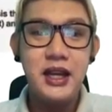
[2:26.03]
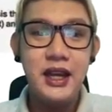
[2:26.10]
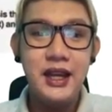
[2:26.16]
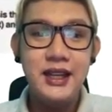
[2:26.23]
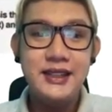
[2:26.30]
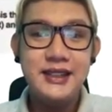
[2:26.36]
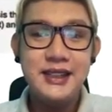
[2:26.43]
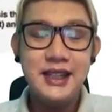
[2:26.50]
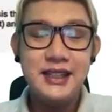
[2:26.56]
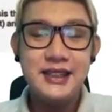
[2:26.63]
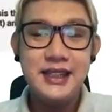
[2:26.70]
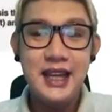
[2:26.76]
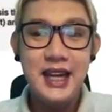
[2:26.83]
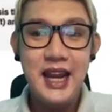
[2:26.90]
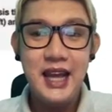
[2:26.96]
is
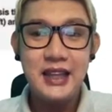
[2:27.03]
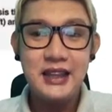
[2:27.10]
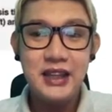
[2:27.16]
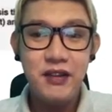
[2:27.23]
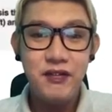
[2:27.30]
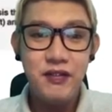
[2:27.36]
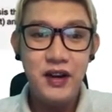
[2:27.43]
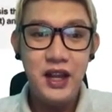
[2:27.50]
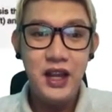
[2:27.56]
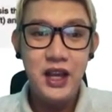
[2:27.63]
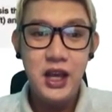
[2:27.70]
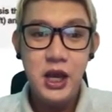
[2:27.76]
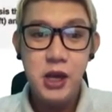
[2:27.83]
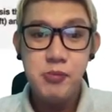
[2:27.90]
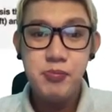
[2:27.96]

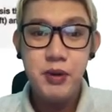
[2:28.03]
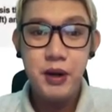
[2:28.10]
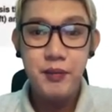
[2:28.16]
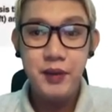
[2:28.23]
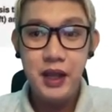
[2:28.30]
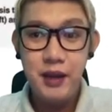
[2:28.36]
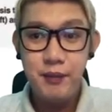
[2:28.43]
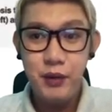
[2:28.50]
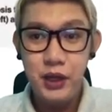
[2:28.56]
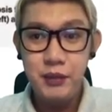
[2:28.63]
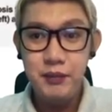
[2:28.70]
selectively permeable,